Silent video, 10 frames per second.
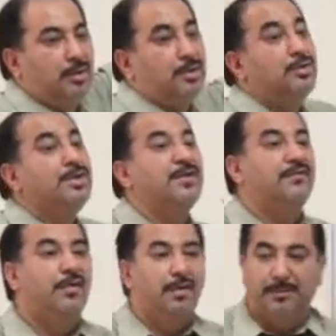
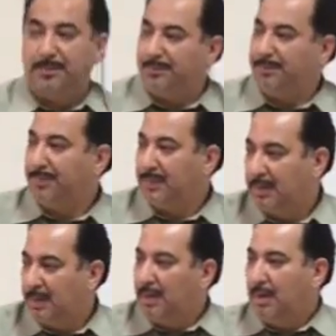uniform.
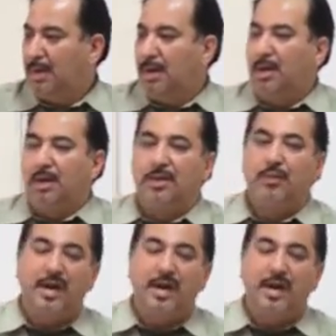The